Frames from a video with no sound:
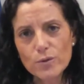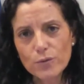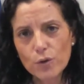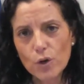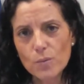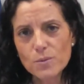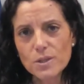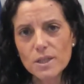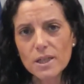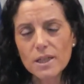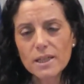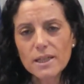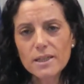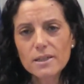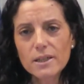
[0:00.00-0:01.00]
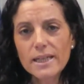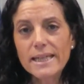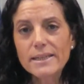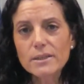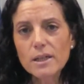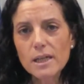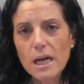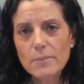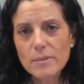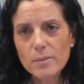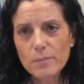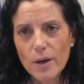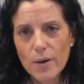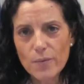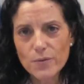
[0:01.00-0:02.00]
reforms uh, in the
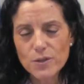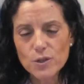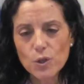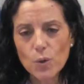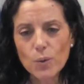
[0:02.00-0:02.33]
coming months.